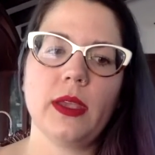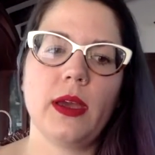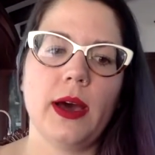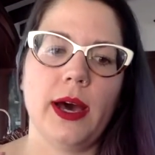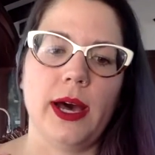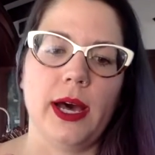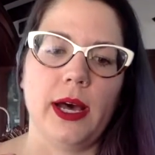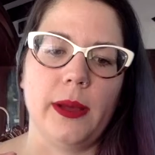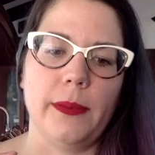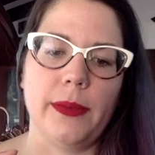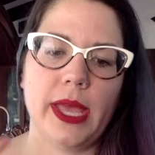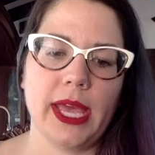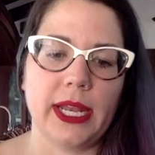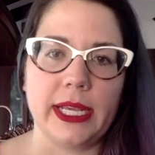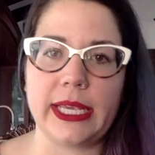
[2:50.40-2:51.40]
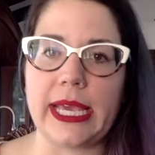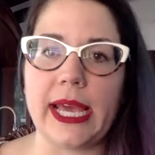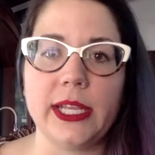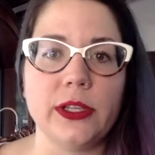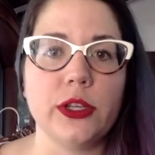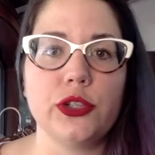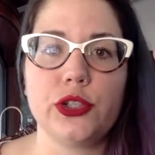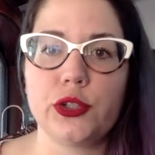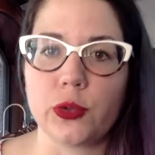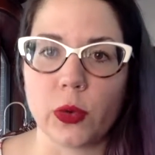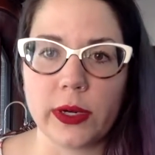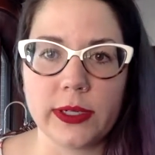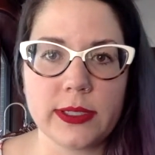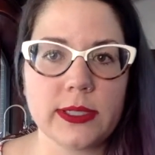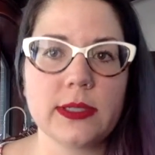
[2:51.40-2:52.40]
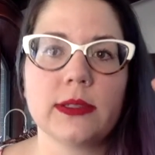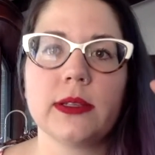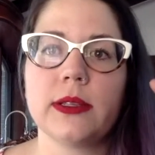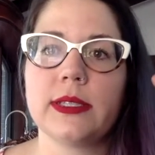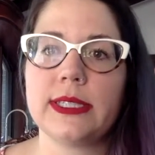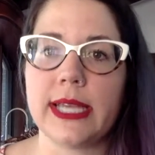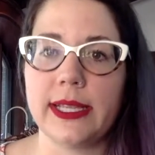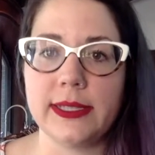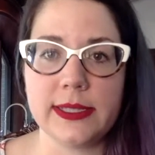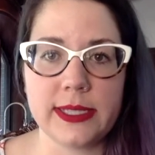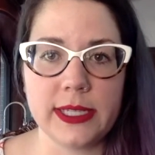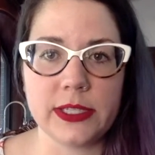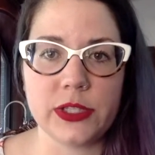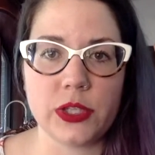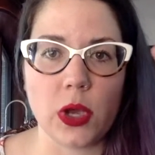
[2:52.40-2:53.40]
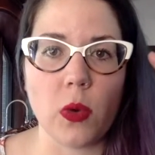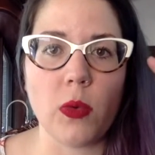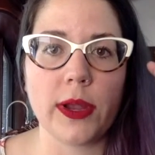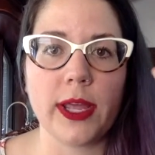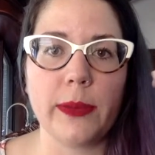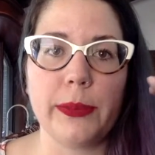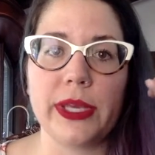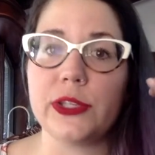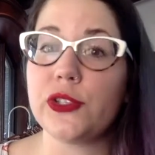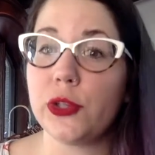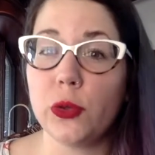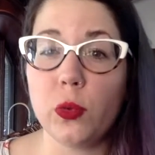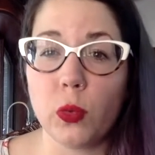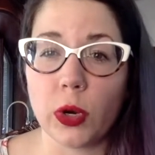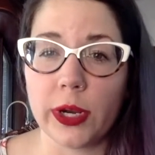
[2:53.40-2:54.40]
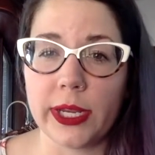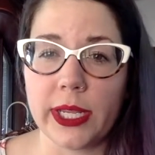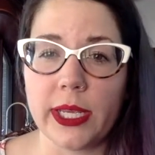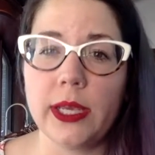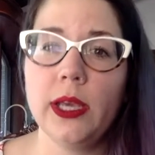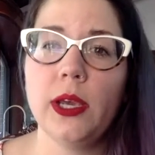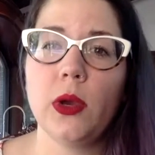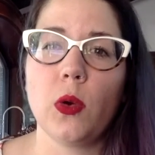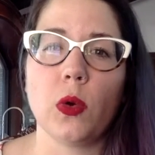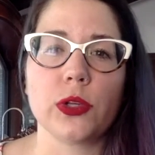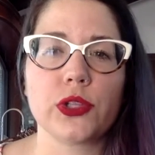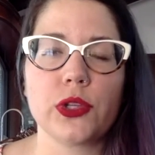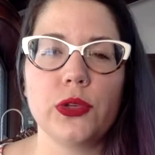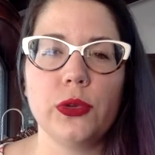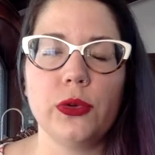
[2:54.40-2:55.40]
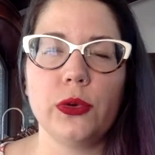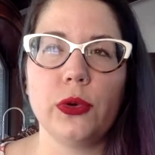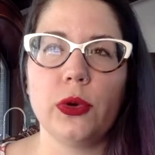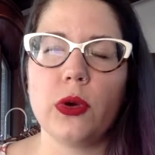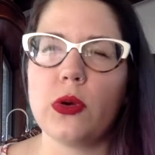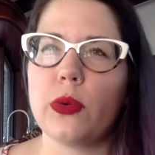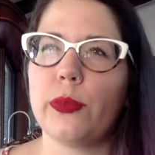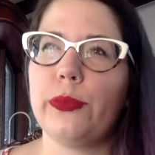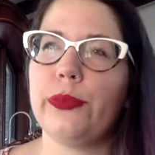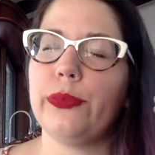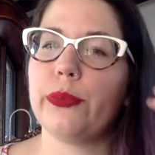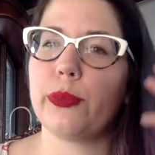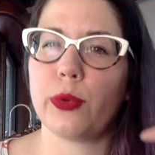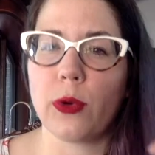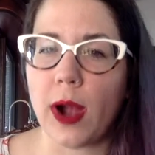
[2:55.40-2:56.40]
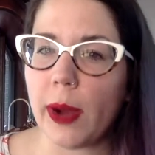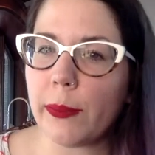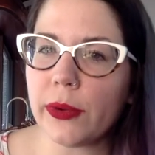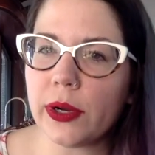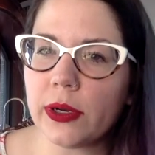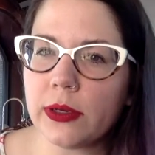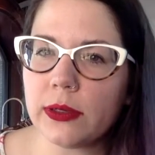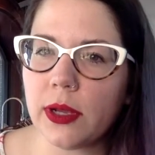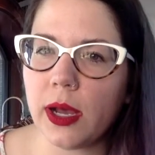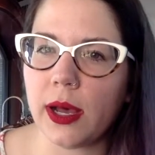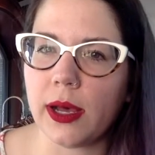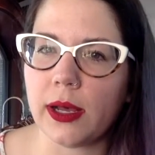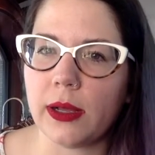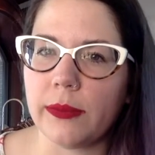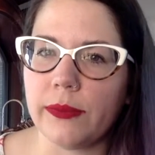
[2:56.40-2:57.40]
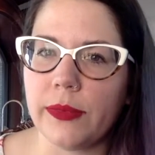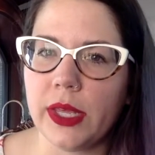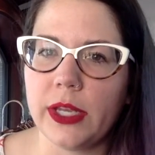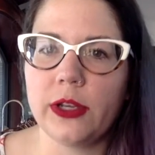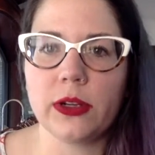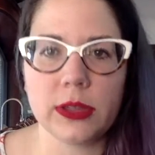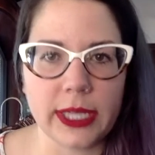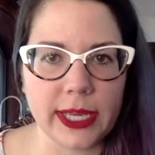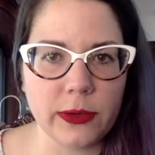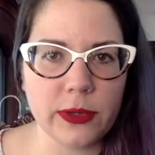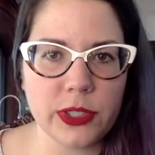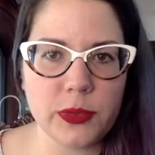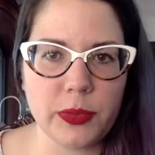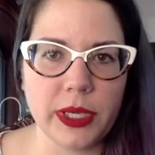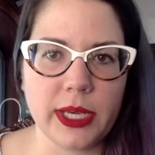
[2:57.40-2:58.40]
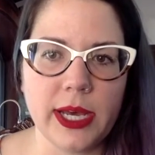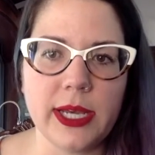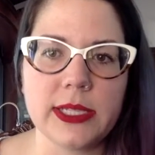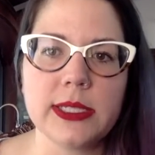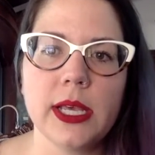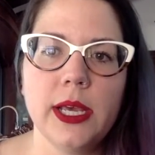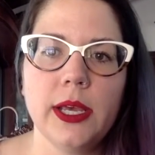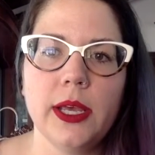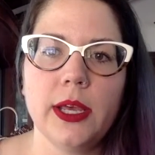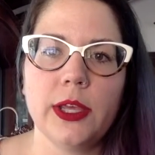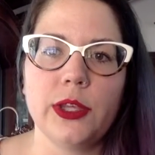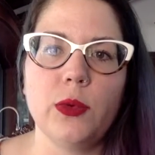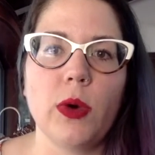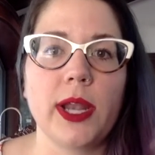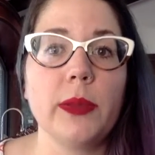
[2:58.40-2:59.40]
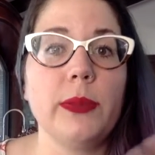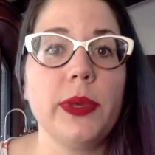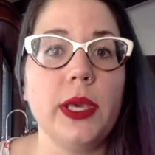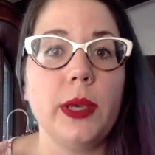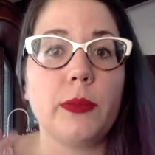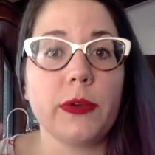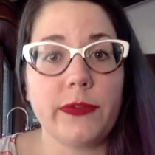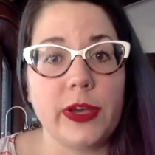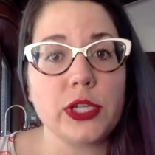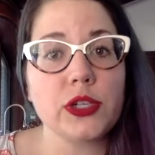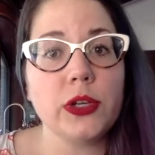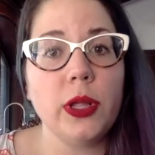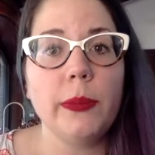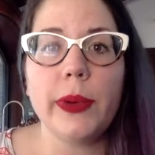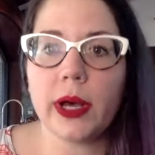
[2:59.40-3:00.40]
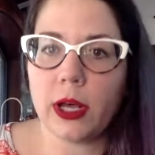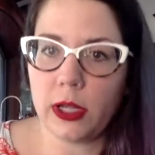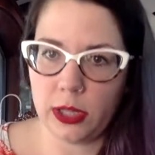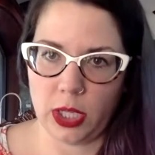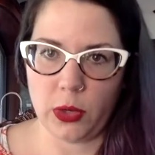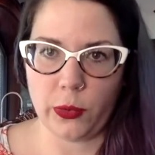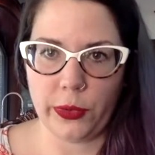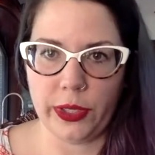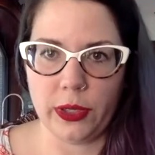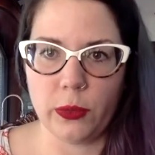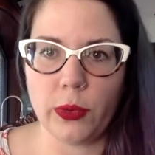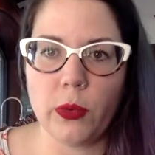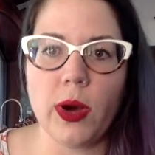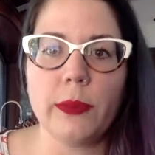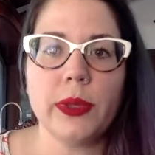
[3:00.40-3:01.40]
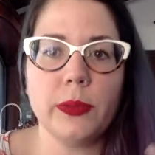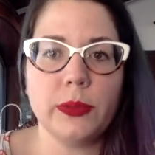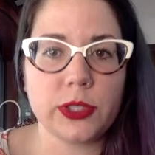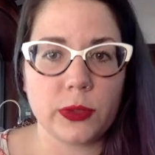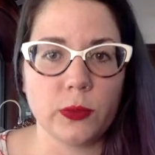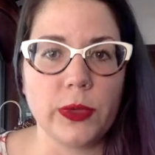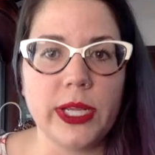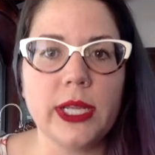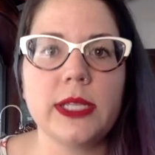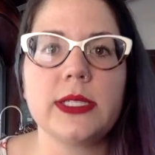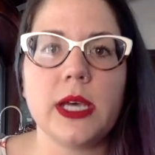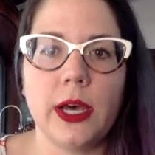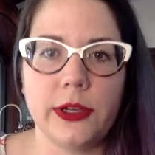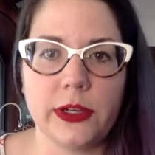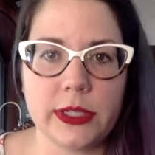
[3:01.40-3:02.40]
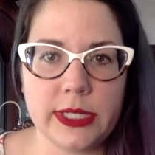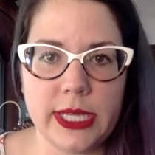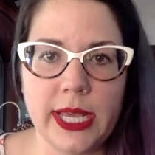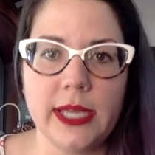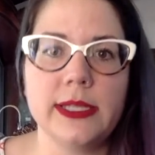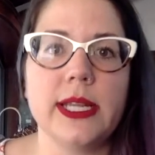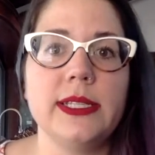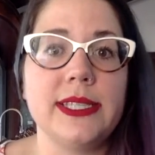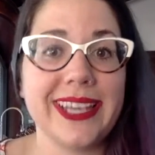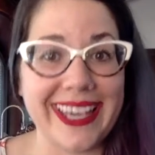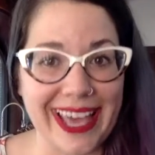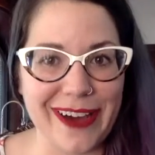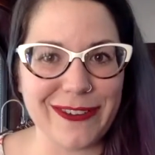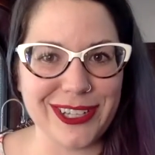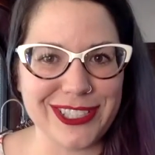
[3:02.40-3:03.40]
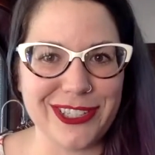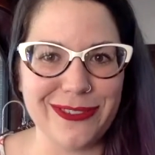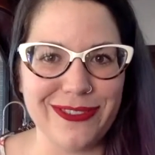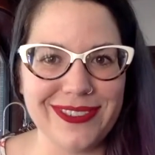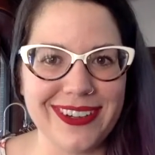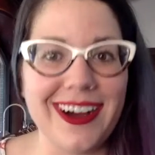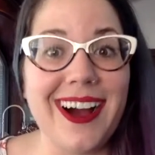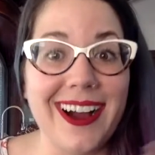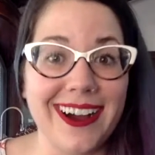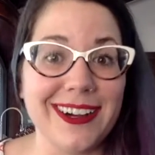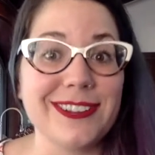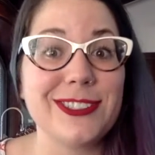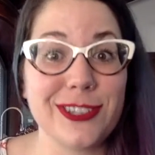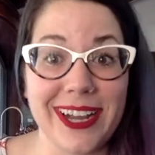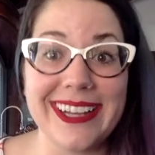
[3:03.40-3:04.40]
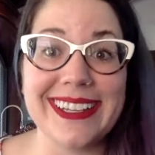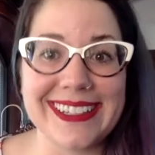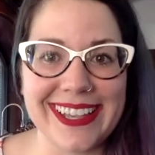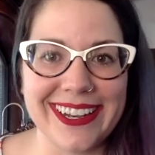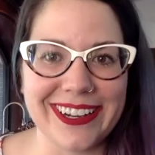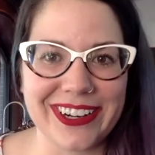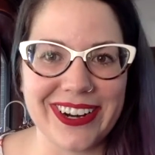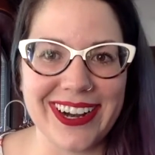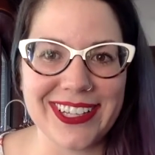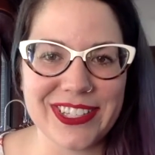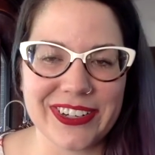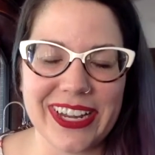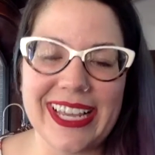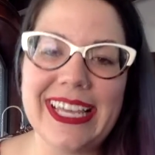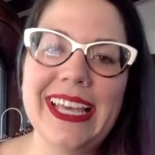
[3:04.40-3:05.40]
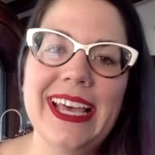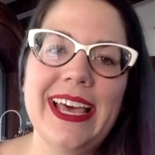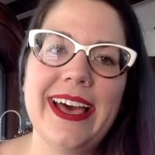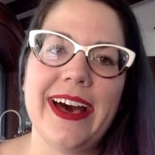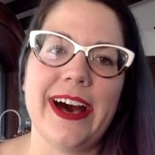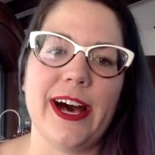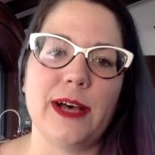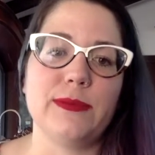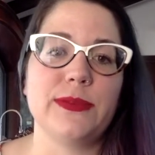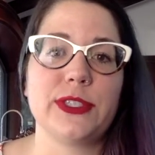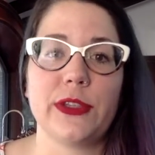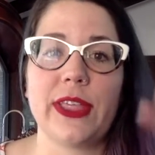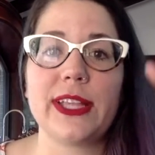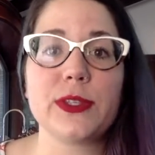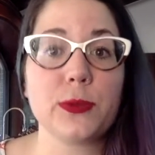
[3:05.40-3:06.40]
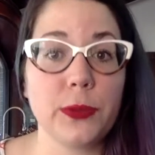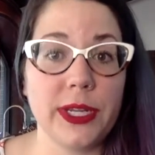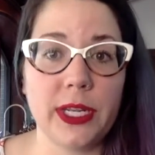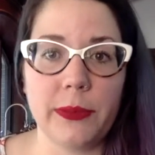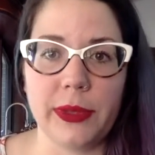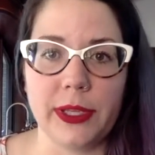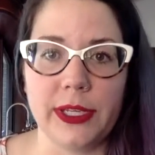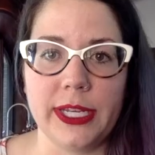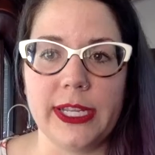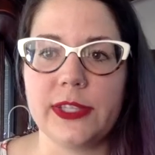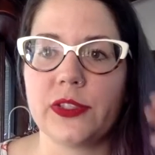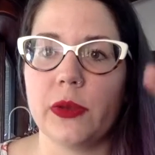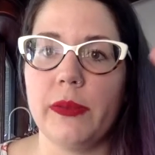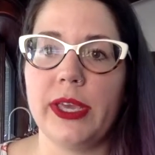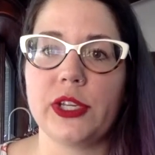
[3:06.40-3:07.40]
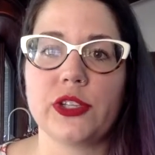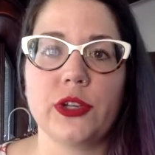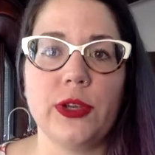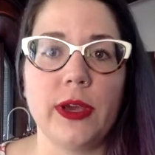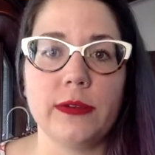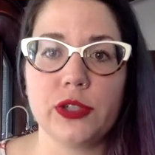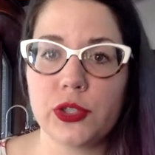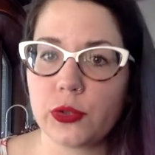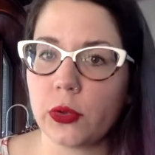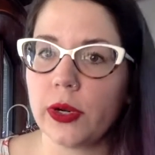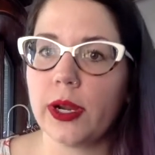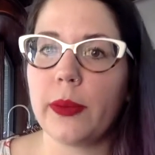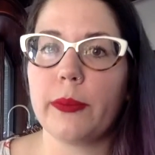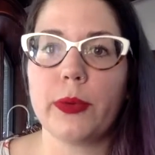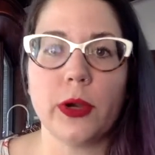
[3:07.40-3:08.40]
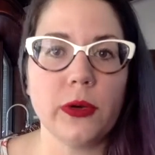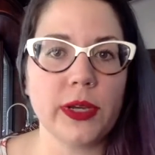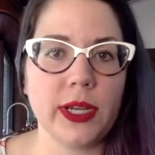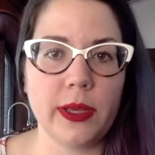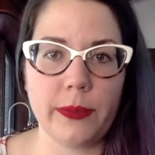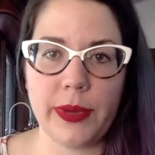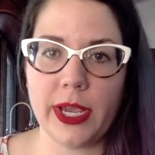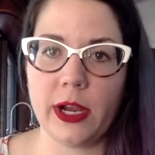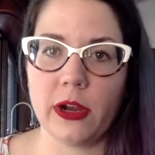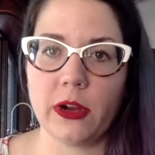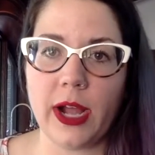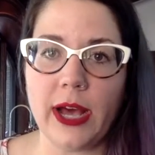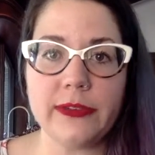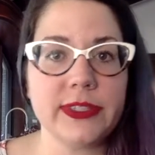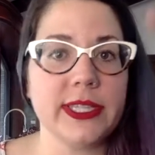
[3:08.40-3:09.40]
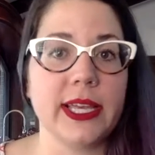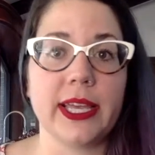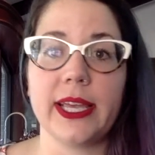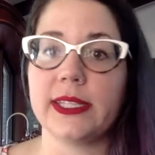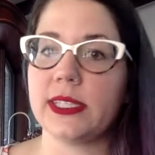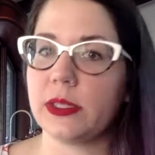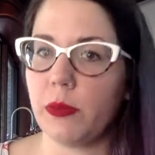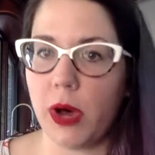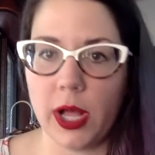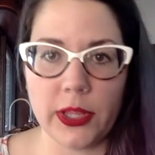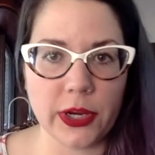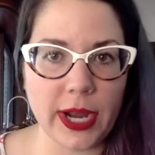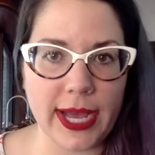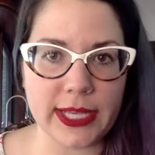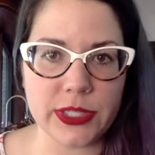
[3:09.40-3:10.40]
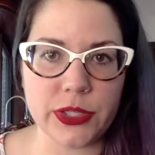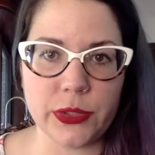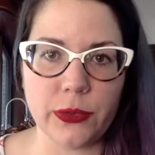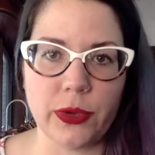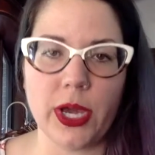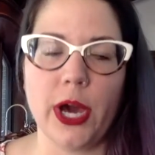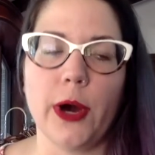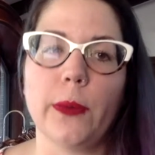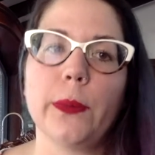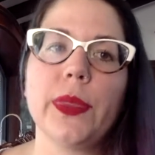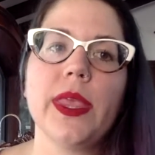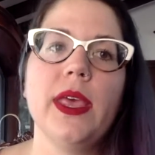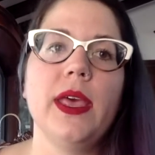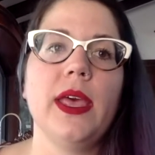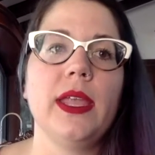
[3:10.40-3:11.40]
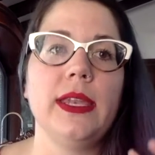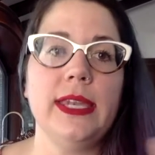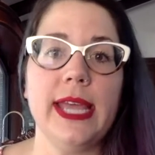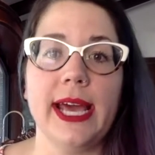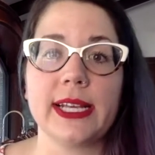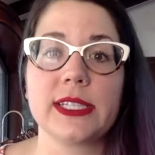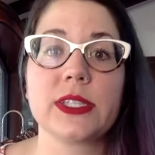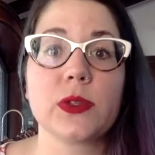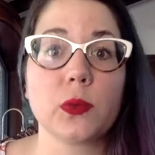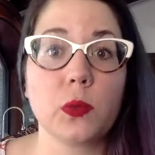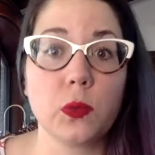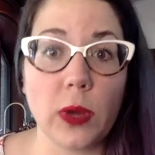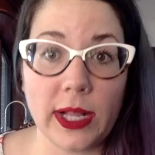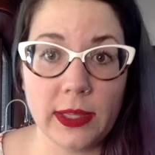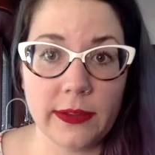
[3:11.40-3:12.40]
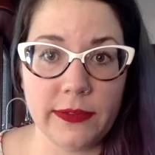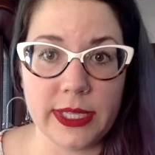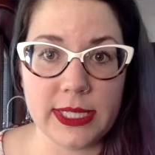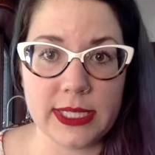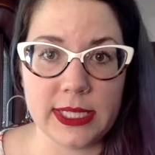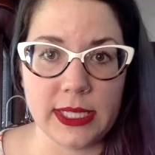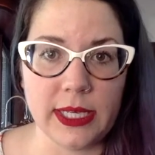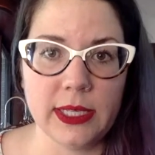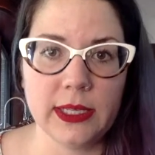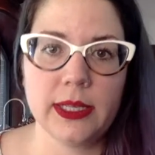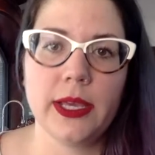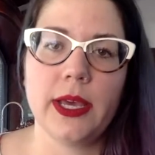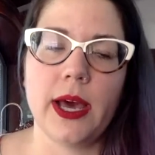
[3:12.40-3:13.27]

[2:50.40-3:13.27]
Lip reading: And again, short sentences don't want to be too wordy or too proper in your language because you want to be professional but colloquial. We want to read it, to understand, and to get what you are trying to send across, right? So that's readability. So make sure you have short, broken up paragraphs that get smaller as you go. Next, relevancy.